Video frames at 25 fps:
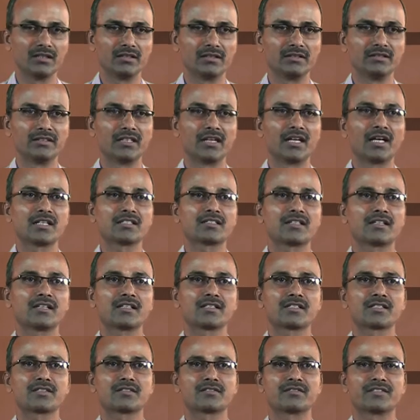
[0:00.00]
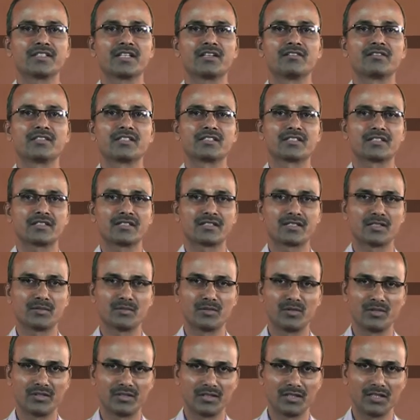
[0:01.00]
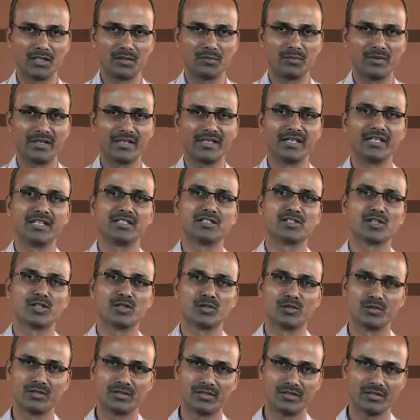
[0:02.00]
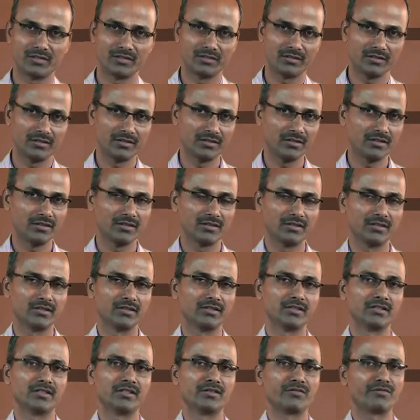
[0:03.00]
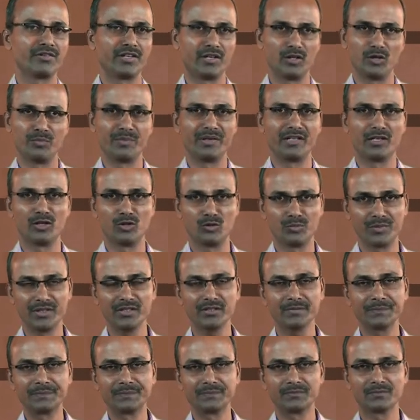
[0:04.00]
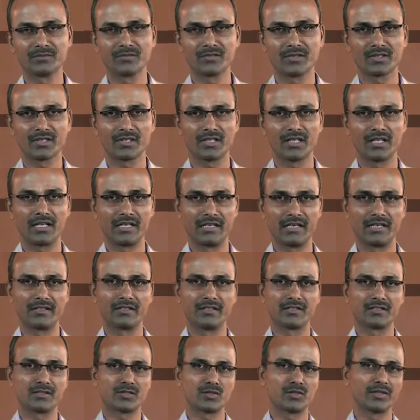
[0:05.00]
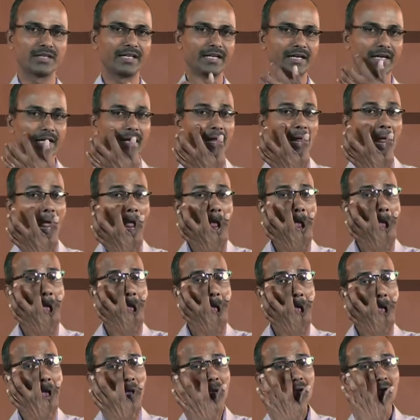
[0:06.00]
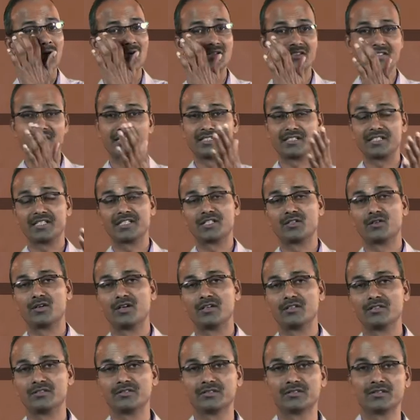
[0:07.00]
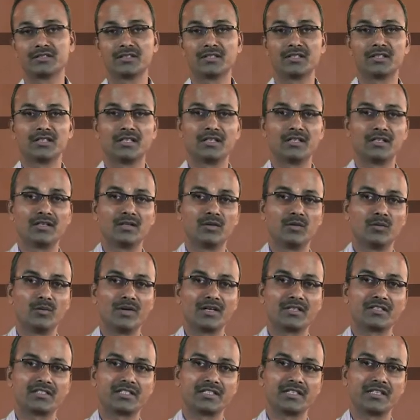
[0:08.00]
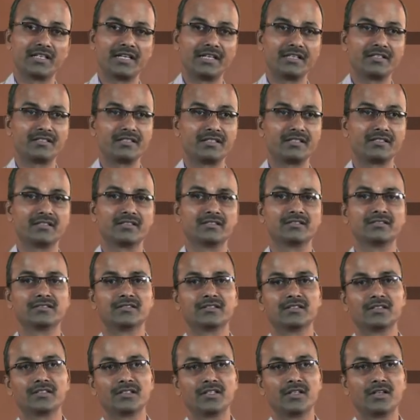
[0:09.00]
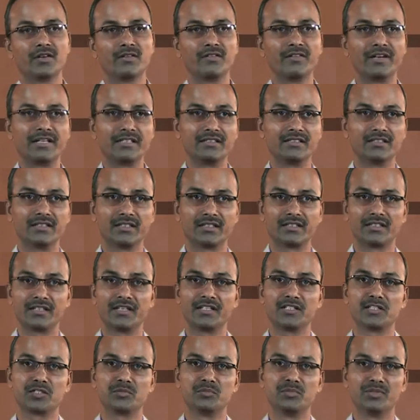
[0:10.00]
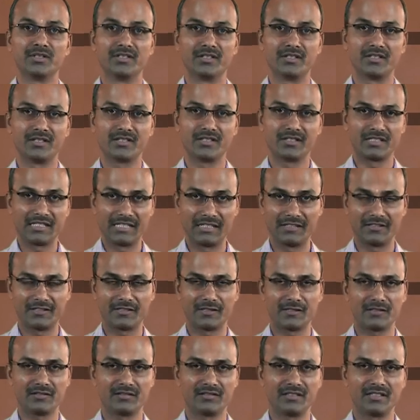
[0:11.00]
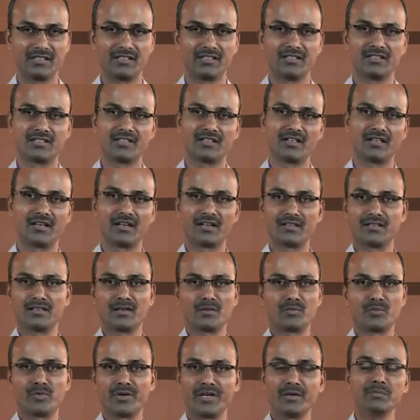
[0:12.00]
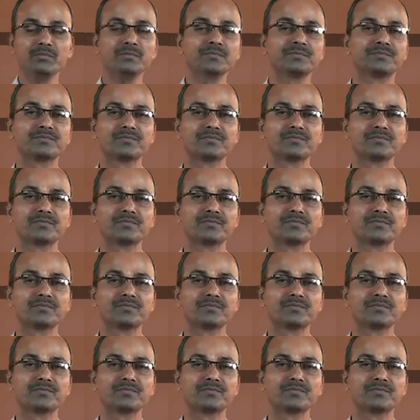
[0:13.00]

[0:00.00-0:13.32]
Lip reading: in the last class we have discussed about Maya Angelou's phenomenal woman, and let us today concentrate on what she writes in Why the Caged Bird Sings. This is another poem,